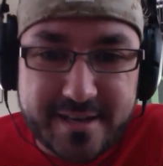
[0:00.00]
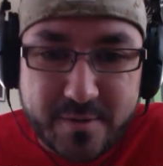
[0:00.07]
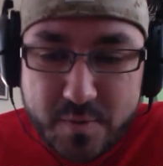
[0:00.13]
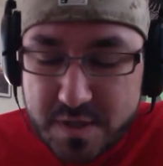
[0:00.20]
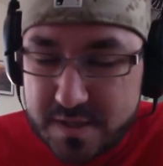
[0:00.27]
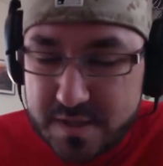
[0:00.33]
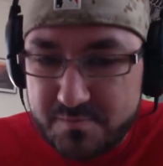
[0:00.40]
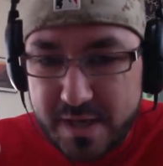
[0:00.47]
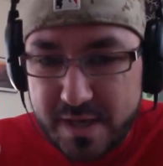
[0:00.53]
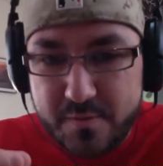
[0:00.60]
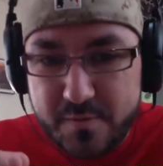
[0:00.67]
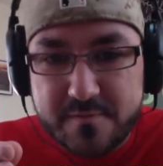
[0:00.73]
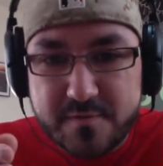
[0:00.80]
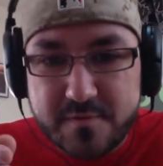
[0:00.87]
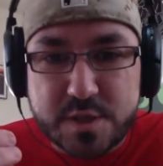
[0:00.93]
He yeah. was he
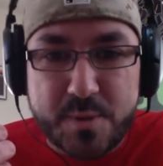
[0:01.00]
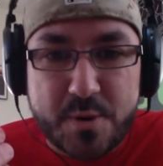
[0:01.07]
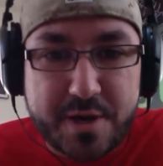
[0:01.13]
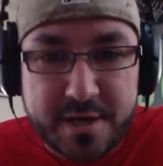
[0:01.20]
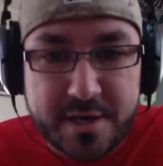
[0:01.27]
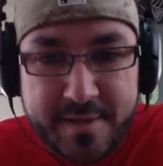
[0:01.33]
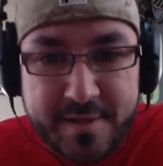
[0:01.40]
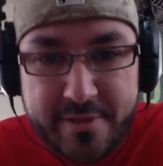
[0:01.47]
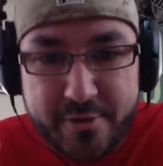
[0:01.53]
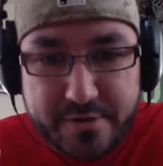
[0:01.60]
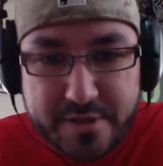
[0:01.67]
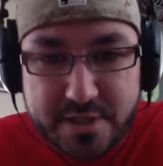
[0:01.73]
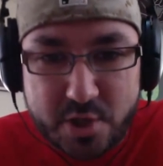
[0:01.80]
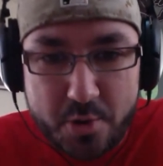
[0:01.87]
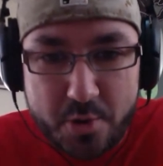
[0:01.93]
was even smoking it on that little
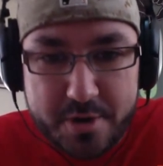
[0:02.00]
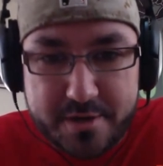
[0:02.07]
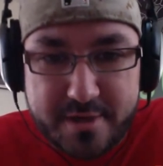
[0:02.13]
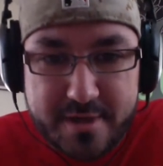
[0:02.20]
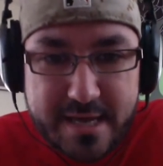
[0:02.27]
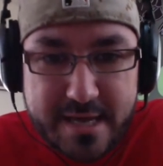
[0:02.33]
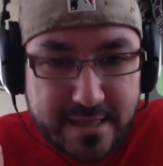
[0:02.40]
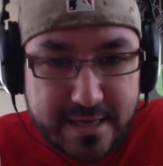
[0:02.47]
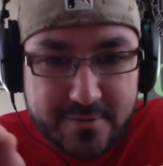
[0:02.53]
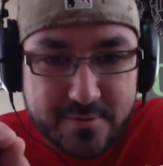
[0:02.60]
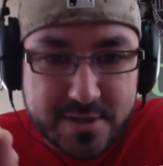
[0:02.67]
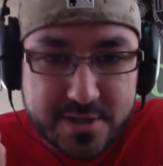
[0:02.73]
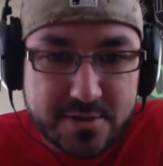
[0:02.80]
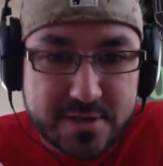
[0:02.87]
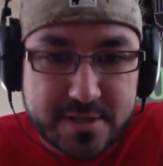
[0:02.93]
sword thing that he
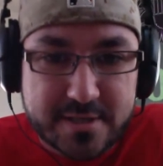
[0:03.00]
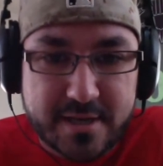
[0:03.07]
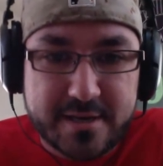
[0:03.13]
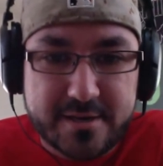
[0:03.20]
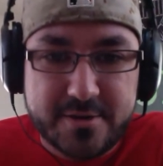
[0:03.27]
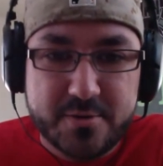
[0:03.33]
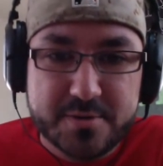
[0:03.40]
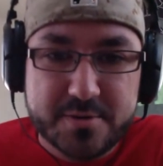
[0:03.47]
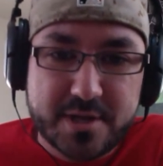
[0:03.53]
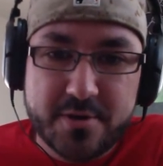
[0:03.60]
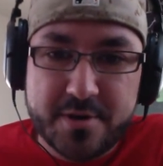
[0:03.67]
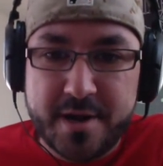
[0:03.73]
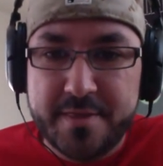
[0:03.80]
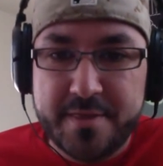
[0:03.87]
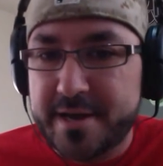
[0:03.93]
was using. I don't know what was
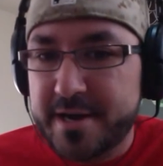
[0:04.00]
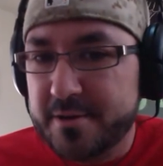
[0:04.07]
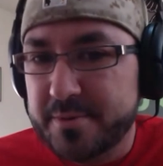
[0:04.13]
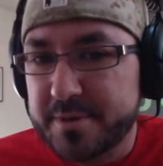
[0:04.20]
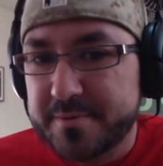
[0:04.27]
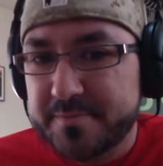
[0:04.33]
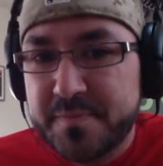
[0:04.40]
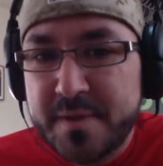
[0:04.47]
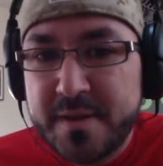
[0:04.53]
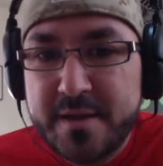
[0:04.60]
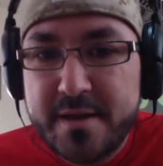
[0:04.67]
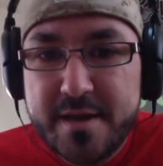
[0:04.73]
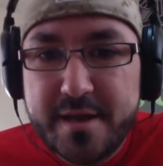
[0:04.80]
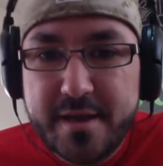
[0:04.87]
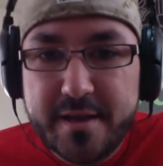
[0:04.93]
going on there, but
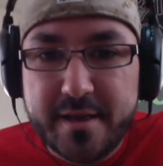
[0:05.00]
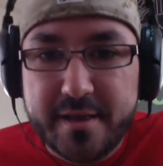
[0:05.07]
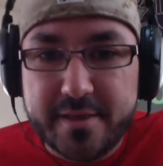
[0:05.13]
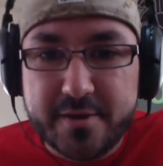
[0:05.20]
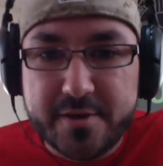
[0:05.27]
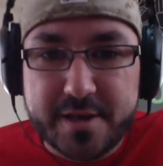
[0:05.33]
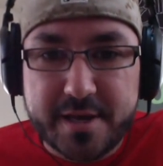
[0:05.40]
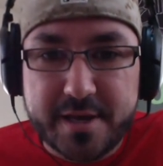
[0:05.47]
looked